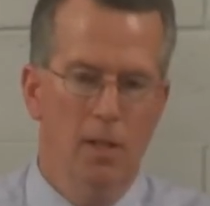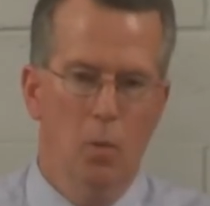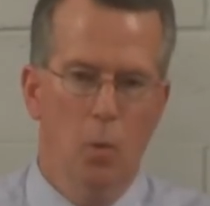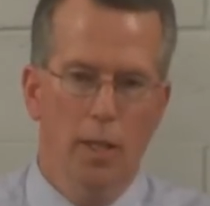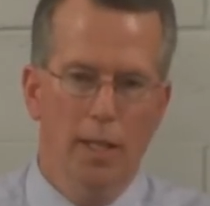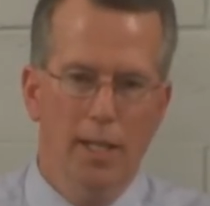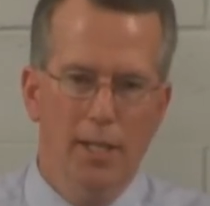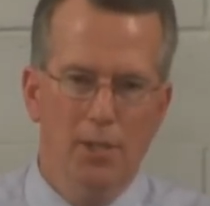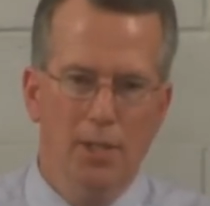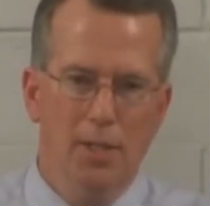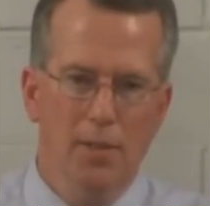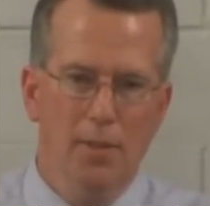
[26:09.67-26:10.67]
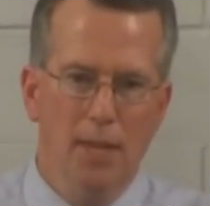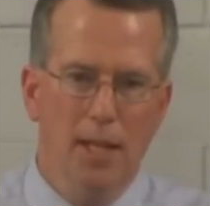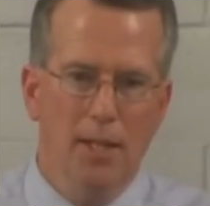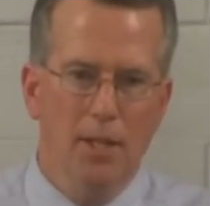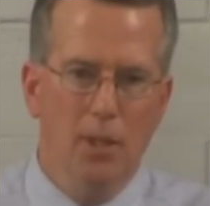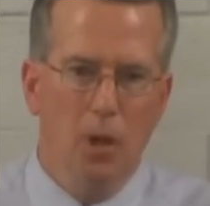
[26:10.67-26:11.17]
What is it
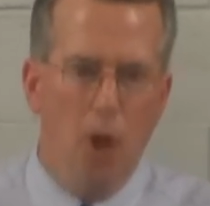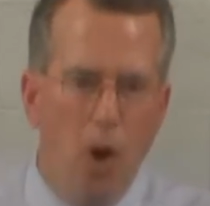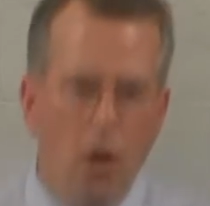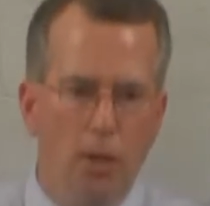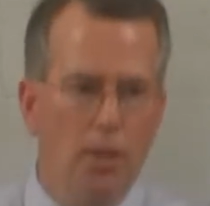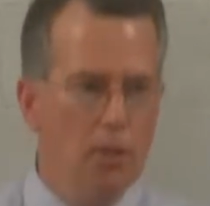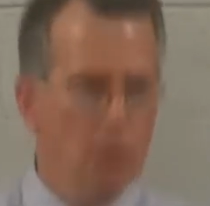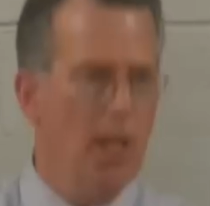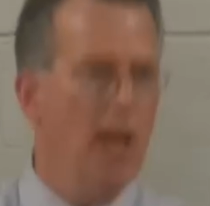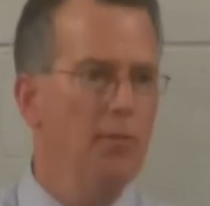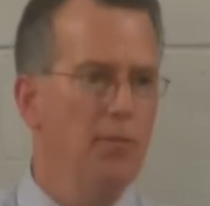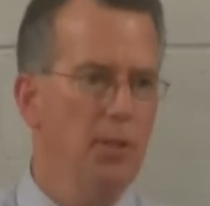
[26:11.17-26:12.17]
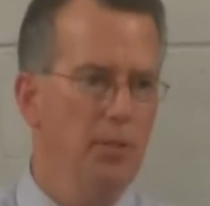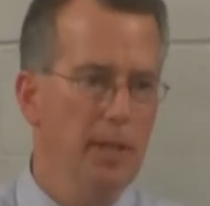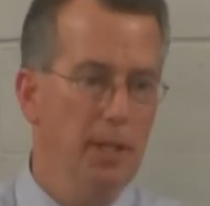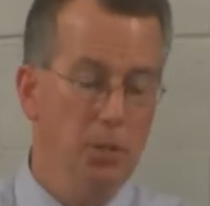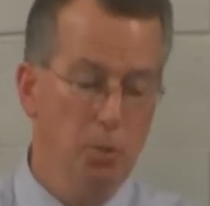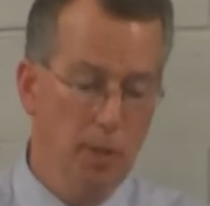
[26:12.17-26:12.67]
that your heart goes after?
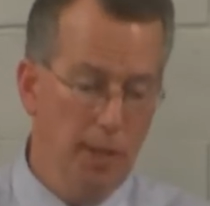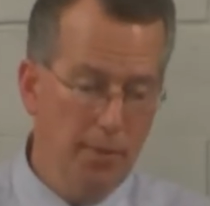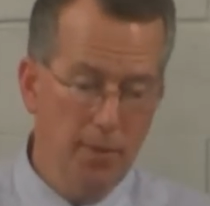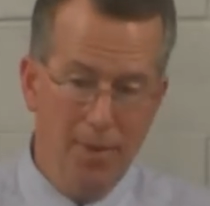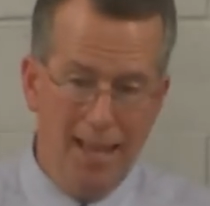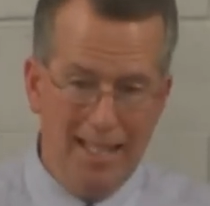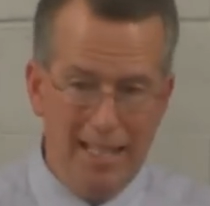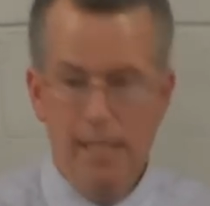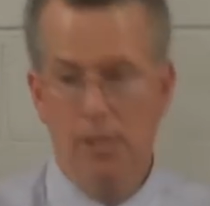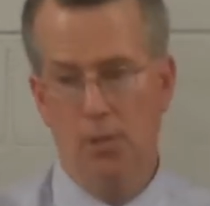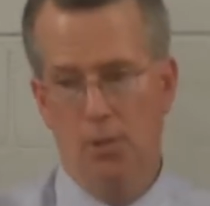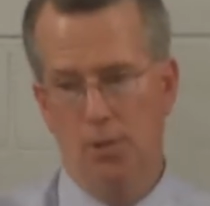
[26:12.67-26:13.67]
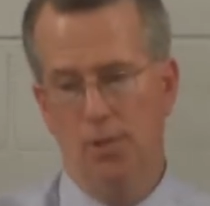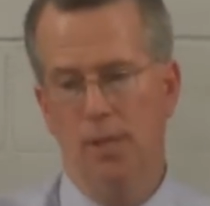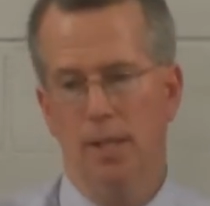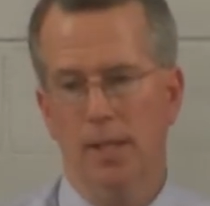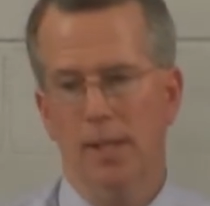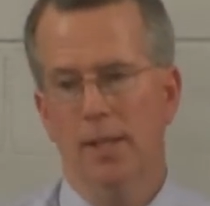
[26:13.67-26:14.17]
Because whatever that is,
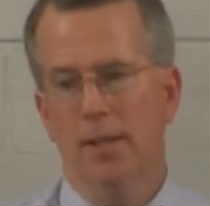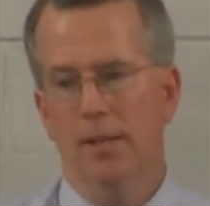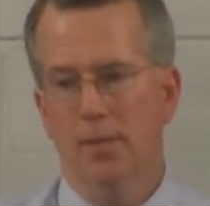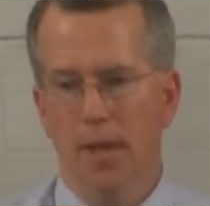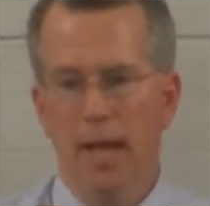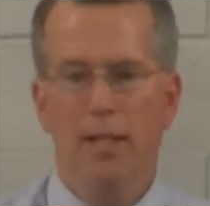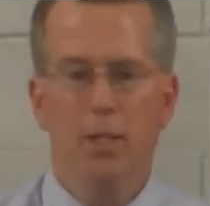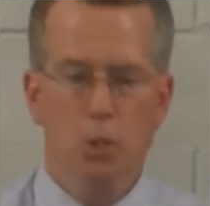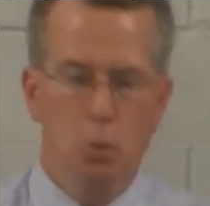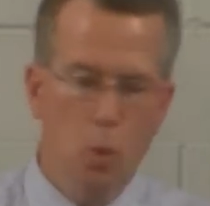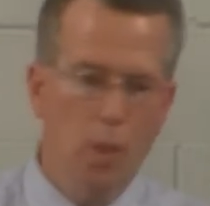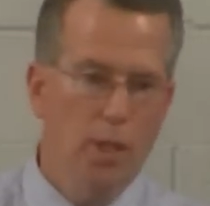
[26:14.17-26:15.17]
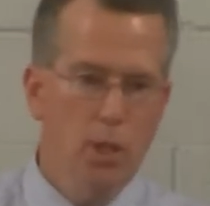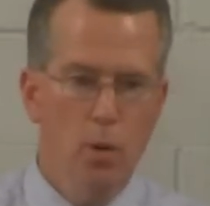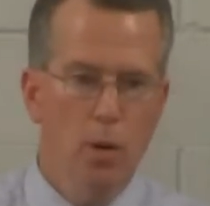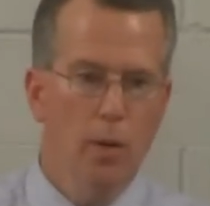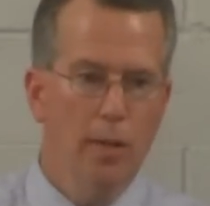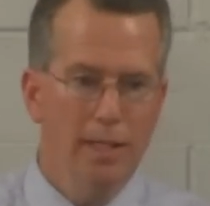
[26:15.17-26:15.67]
that is what you
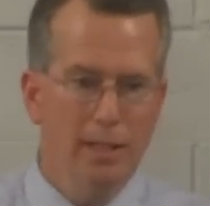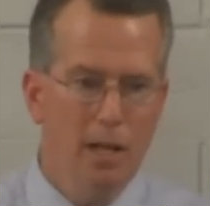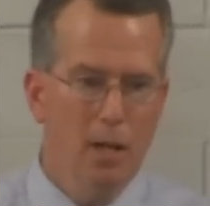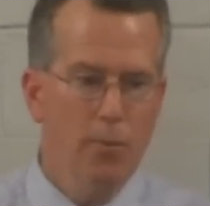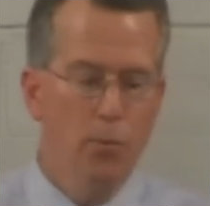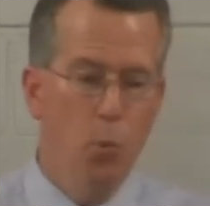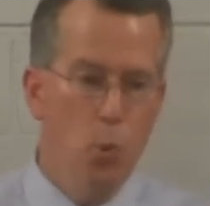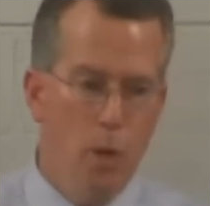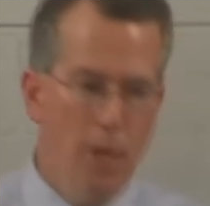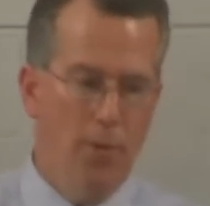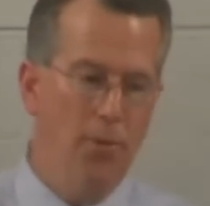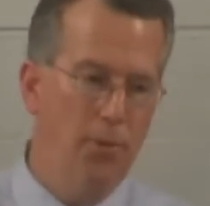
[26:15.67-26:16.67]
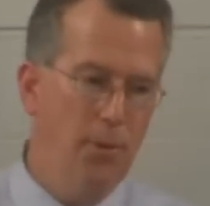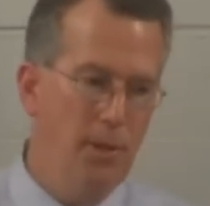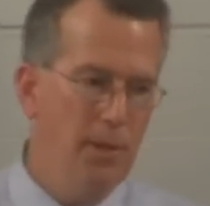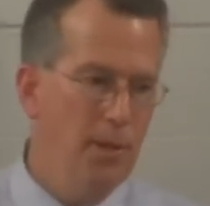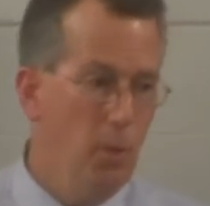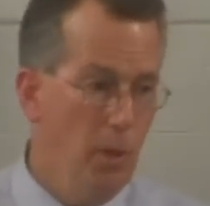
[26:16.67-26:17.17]
are in love with. I
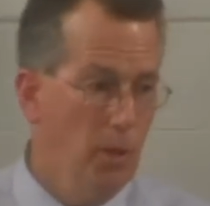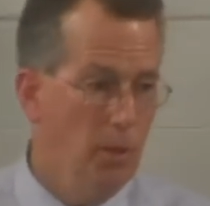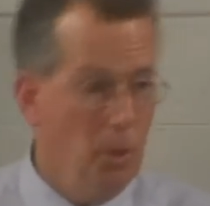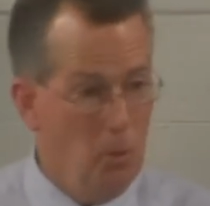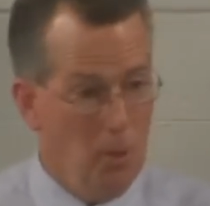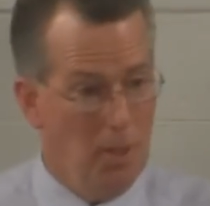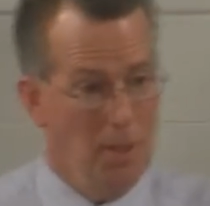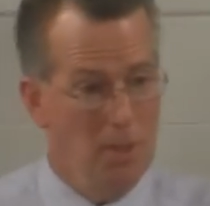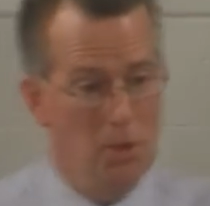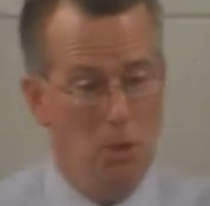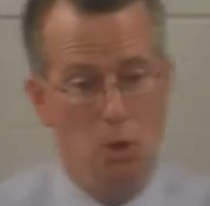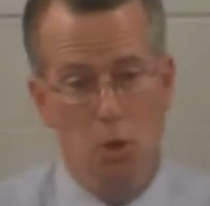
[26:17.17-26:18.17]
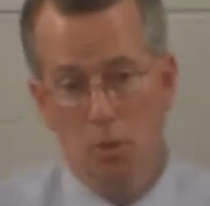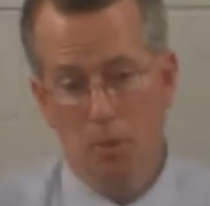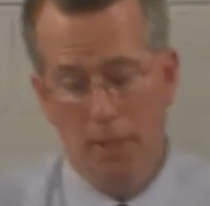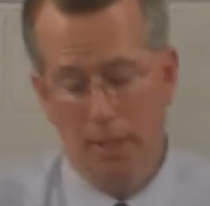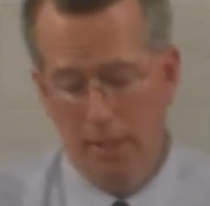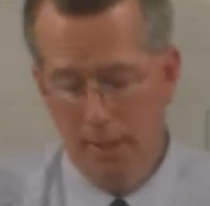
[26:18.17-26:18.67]
think we all know what it is it should
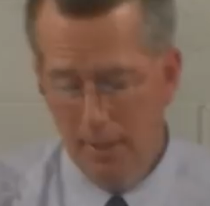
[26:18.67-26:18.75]
be.